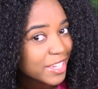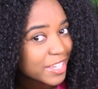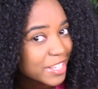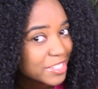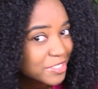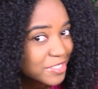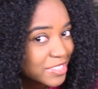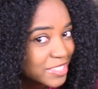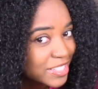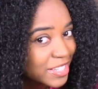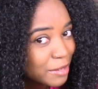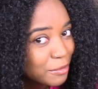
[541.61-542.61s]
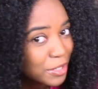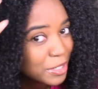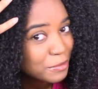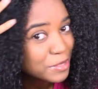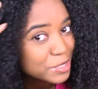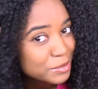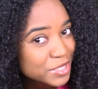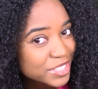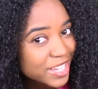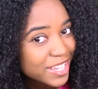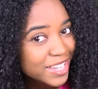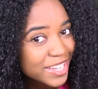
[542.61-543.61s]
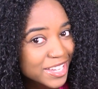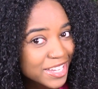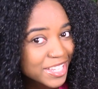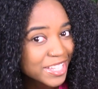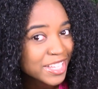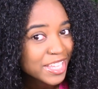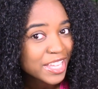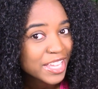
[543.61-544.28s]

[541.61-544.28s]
And as you can see, I'm working with some shine